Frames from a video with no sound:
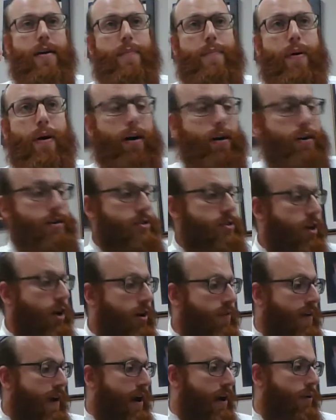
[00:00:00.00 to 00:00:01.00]
parts
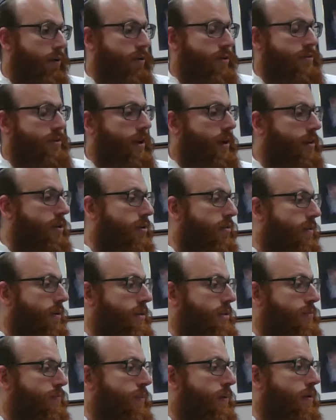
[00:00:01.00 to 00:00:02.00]
of our Seder
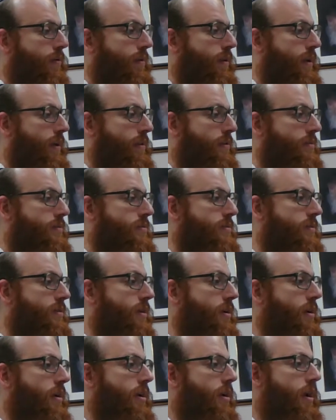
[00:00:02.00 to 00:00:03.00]
experience
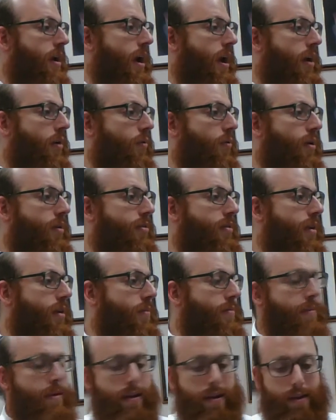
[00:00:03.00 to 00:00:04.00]
and what they
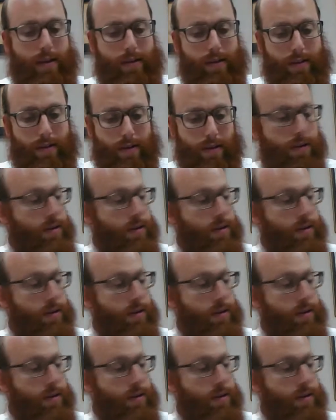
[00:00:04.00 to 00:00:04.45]
mean